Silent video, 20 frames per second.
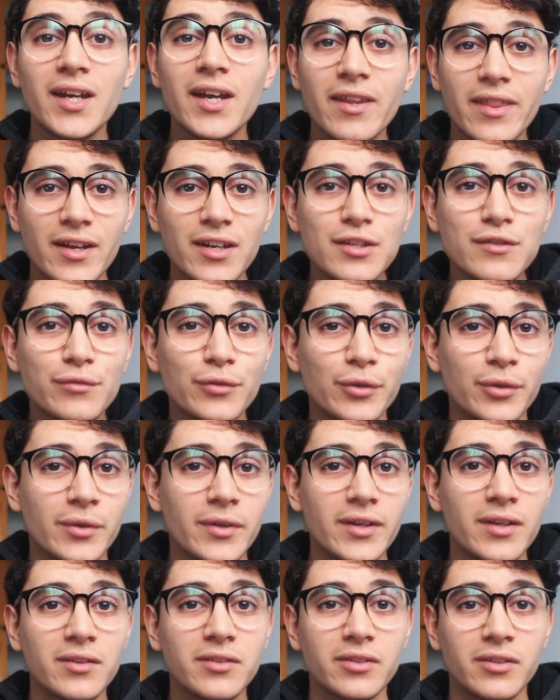Thanks for your
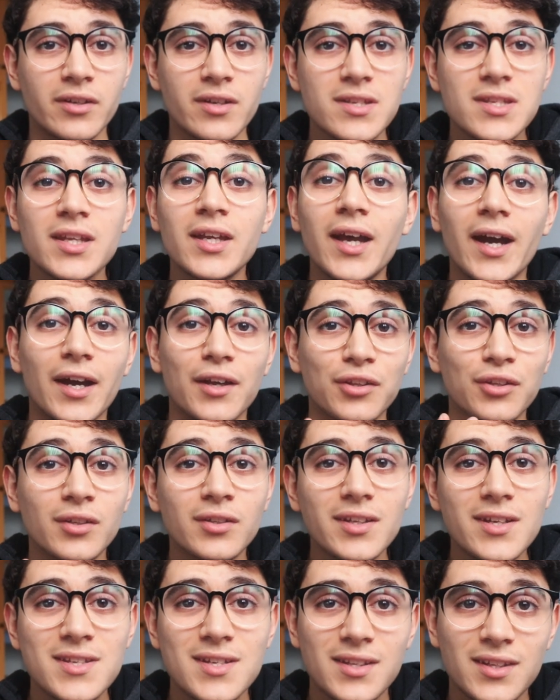interest, and
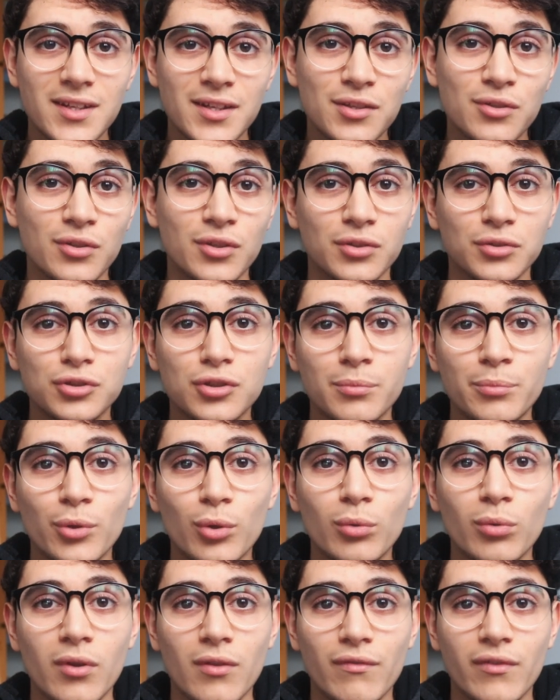don't hesitate to
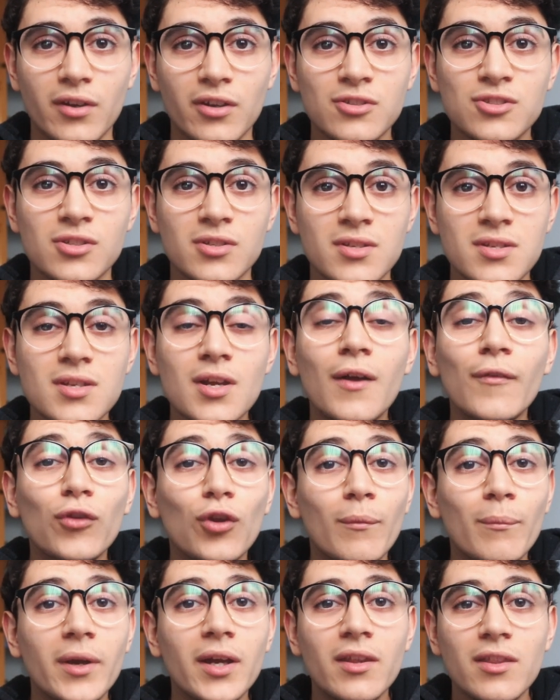contribute with functions to
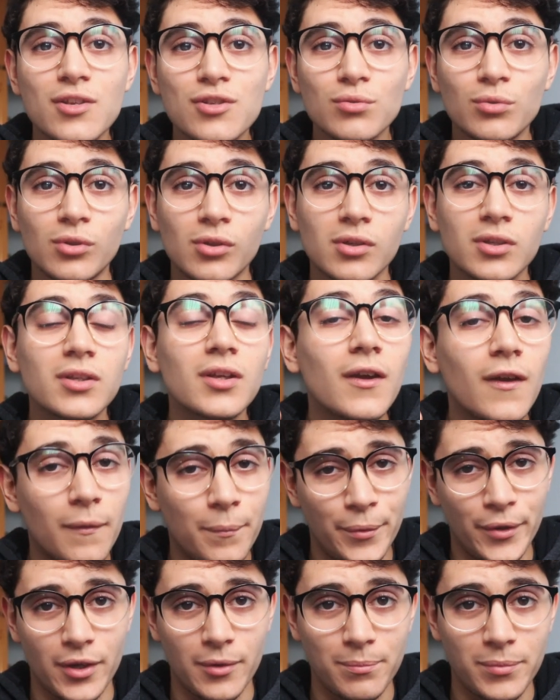make this world a
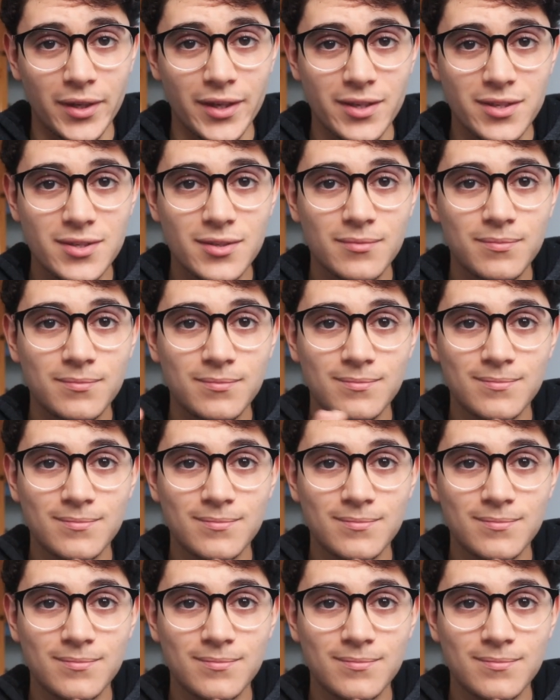better place.